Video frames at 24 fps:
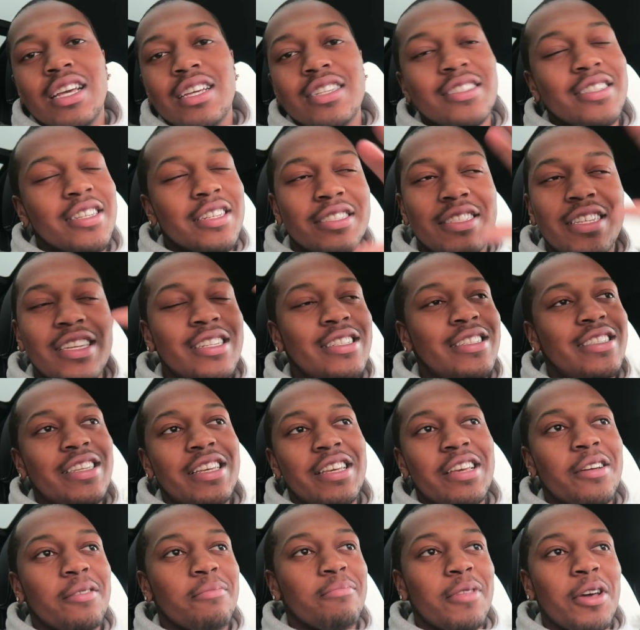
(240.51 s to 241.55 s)
It's the
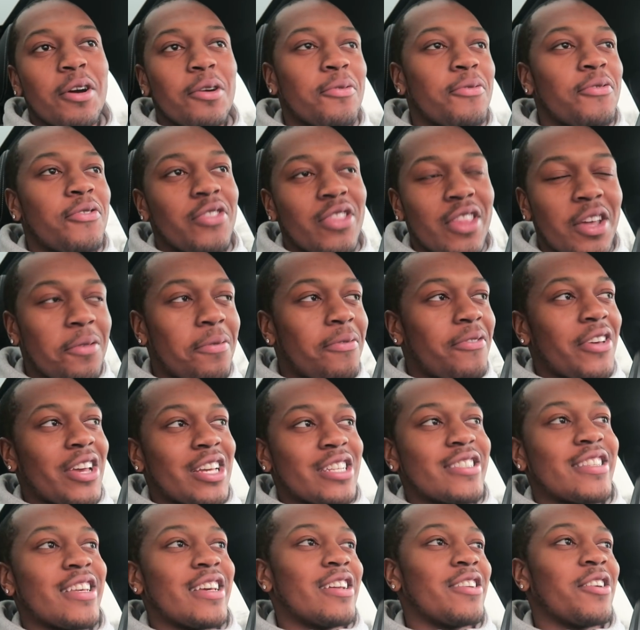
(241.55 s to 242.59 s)
TCM. They'll
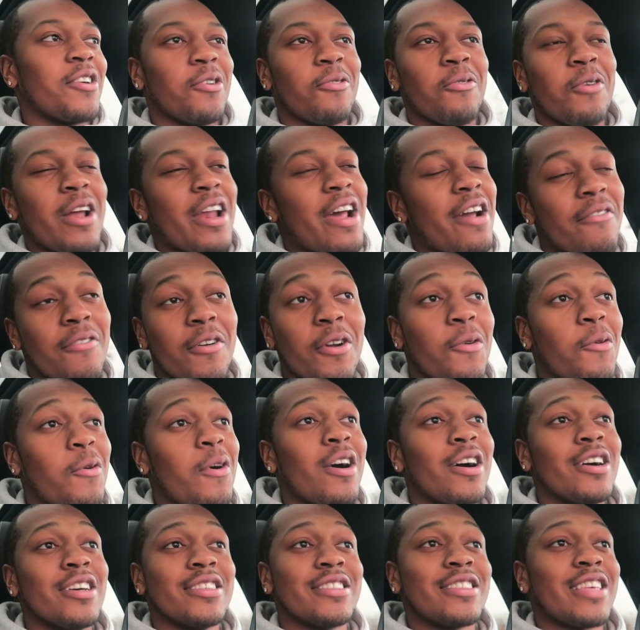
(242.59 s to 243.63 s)
fix it or whatever it
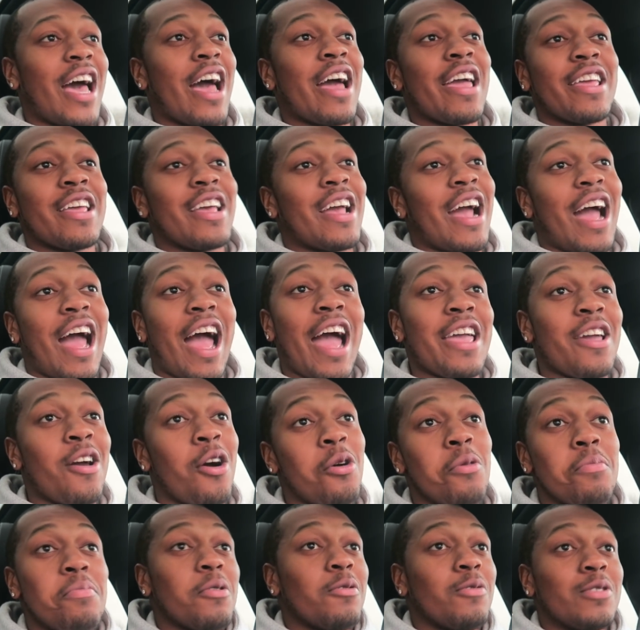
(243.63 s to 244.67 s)
was. I
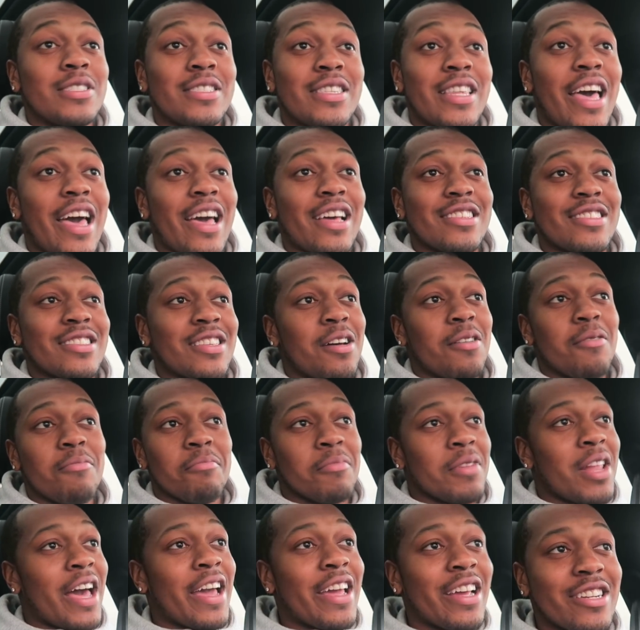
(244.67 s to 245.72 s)
hope it was that
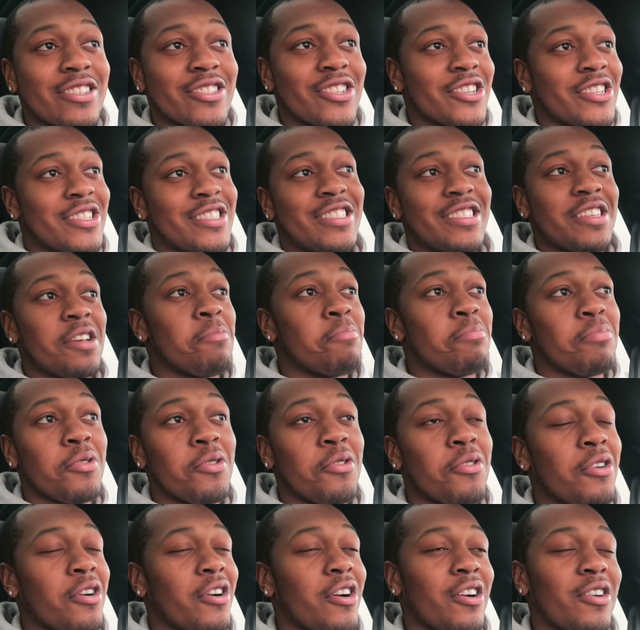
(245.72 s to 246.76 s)
something like just simple,
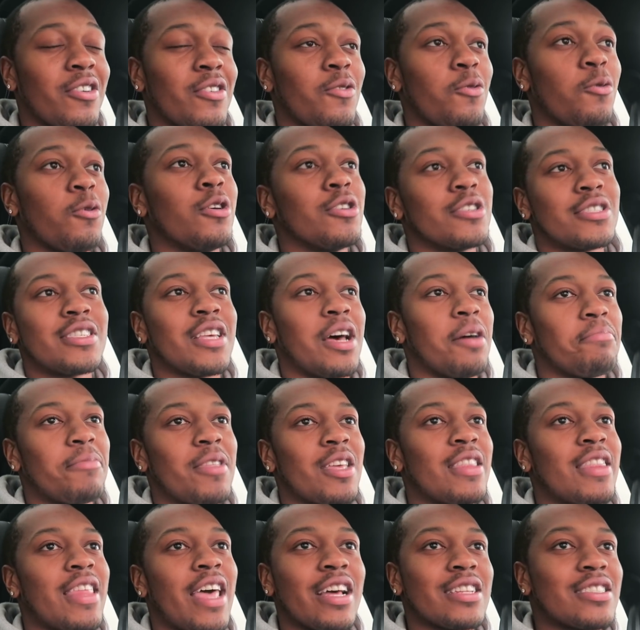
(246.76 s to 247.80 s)
or well,
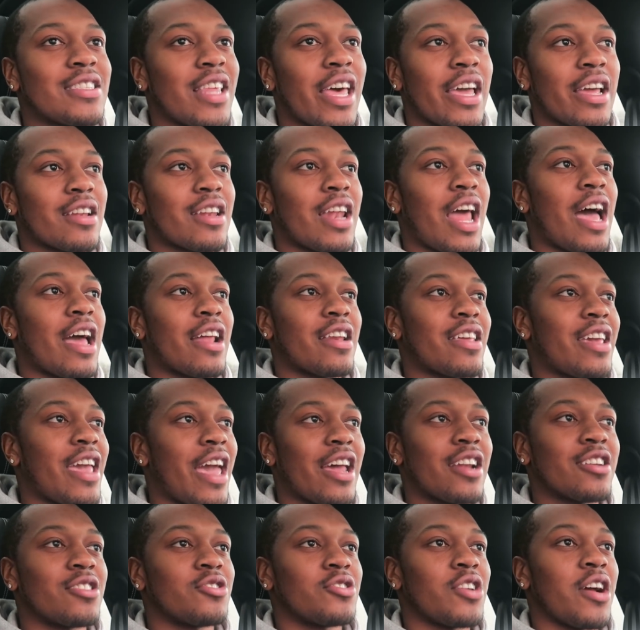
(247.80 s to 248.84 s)
something that's like not
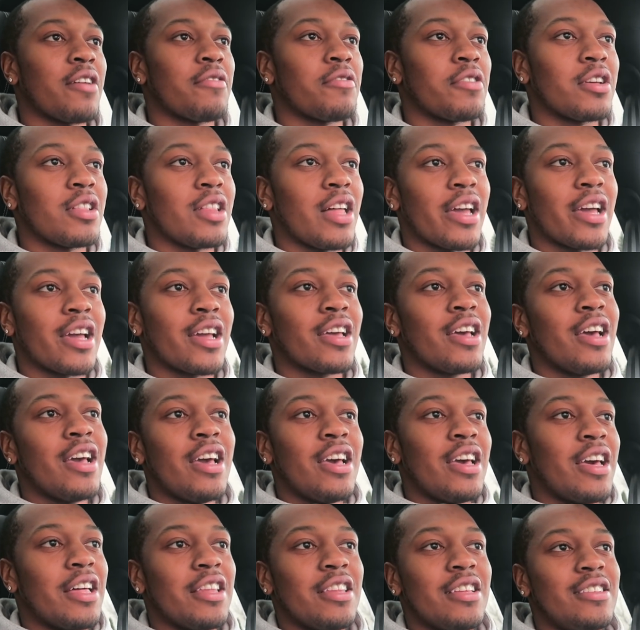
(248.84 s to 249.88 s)
catastrophic. Like
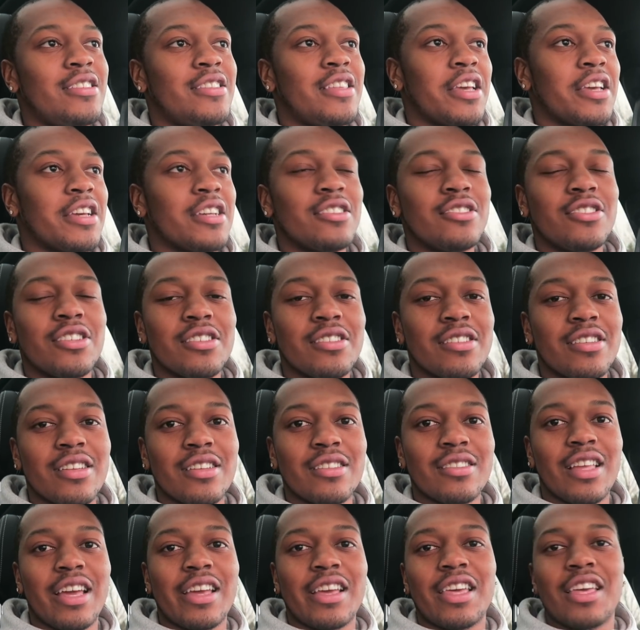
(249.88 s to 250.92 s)
at least the engine
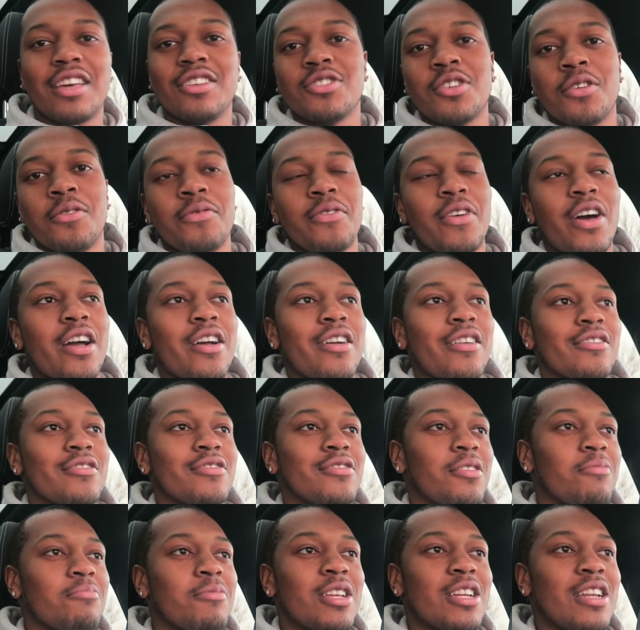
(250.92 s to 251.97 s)
didn't like catch on fire or
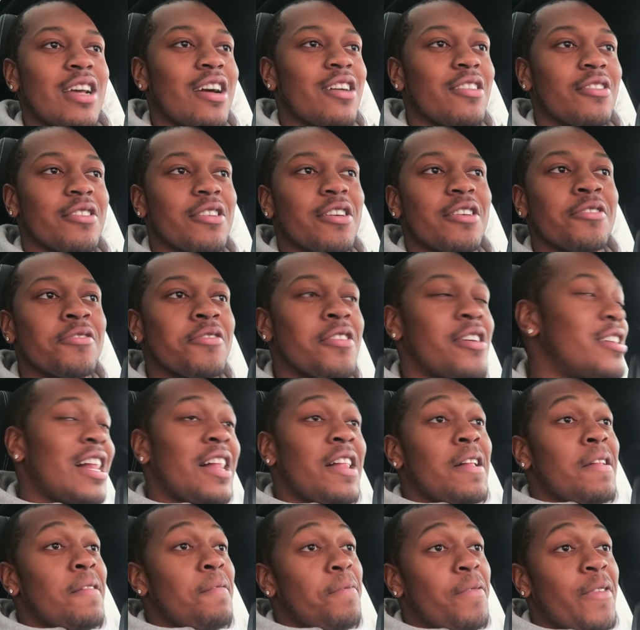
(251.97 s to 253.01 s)
something. I
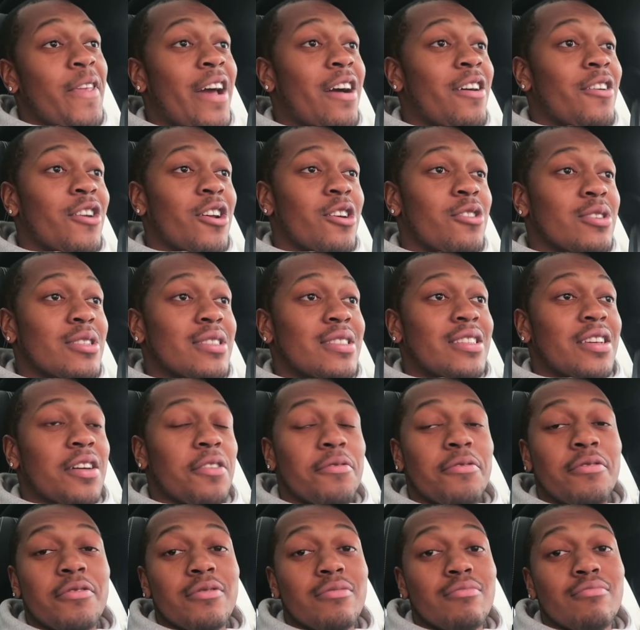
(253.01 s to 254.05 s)
don't know. It's
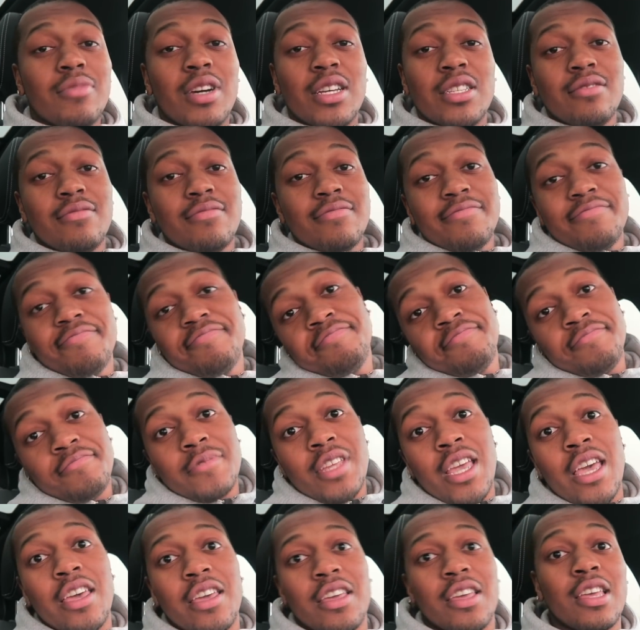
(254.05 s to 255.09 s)
tough. But
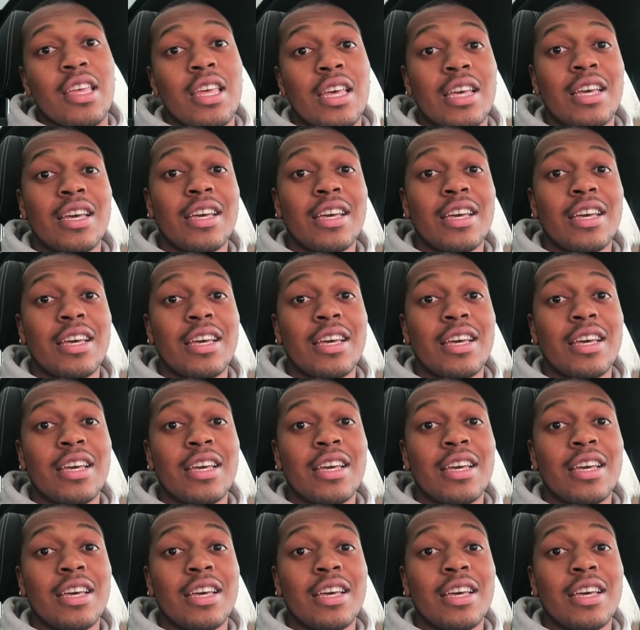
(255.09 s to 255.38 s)
hey.